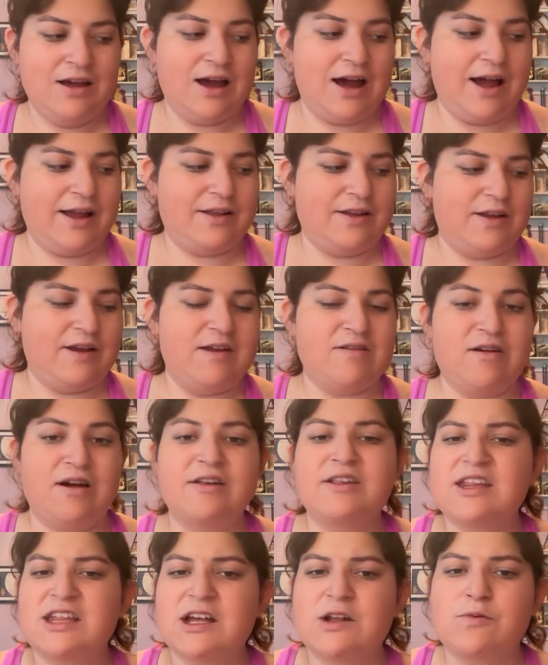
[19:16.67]
I
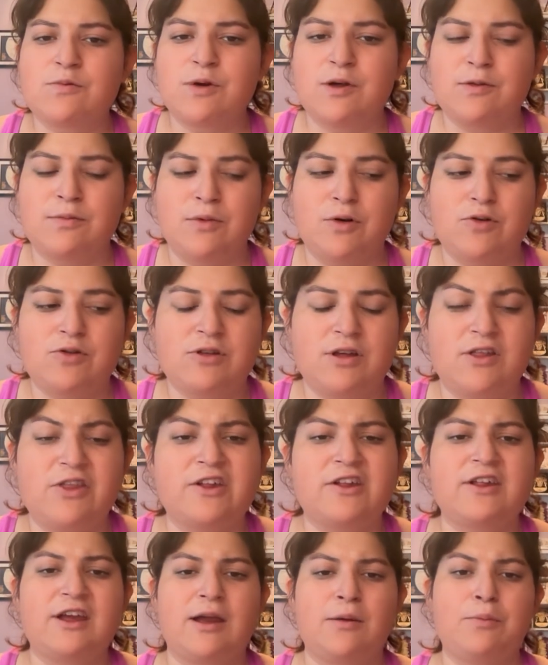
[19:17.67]
stick with mostly the
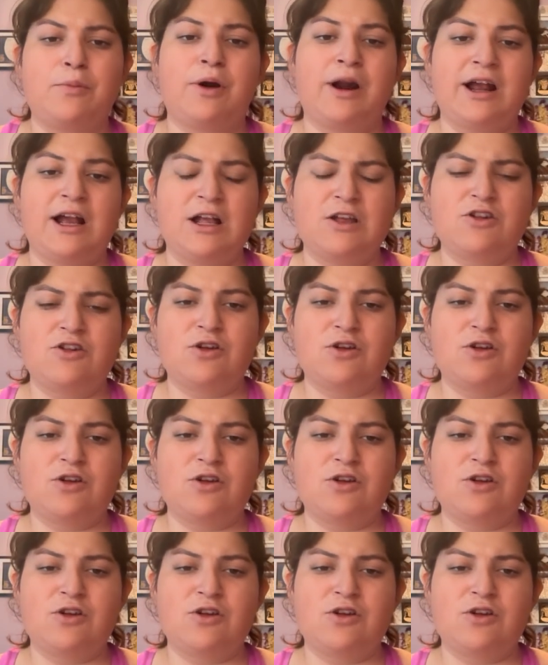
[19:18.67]
same brand,